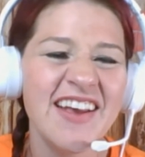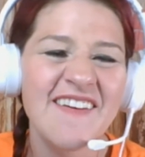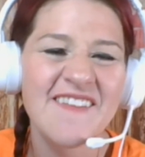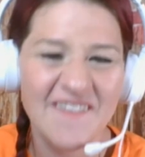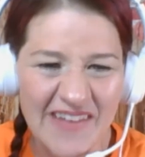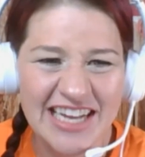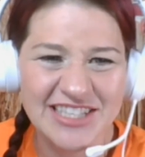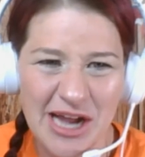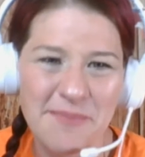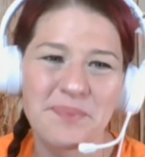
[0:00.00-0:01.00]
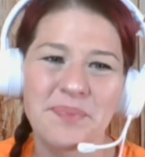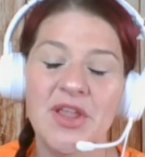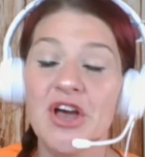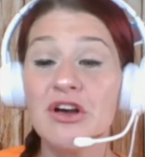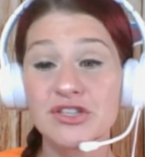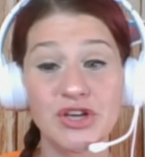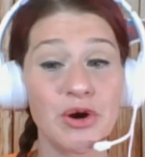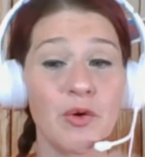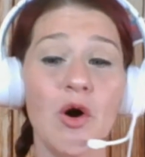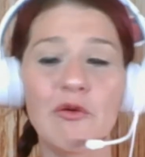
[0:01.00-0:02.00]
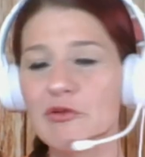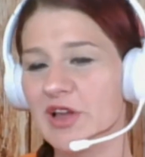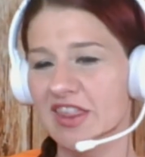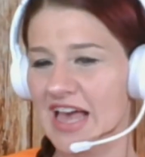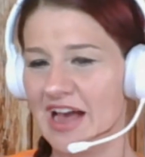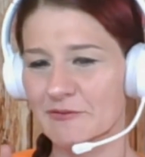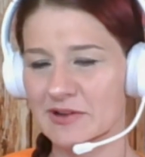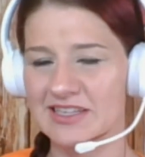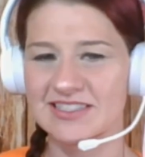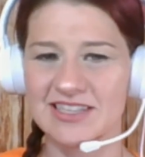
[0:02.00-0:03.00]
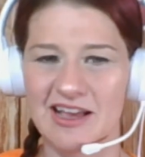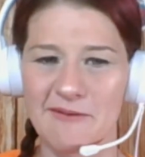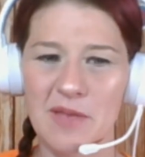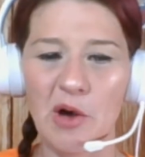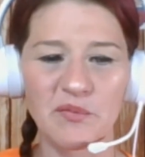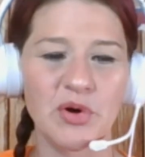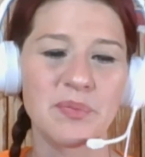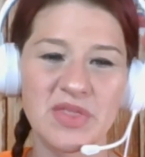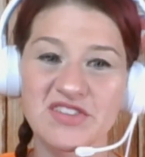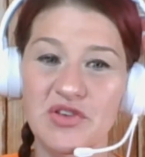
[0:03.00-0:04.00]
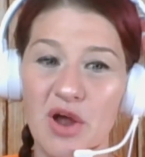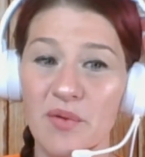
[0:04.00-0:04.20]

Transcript: Great job. So hopefully that was helpful. So now we're on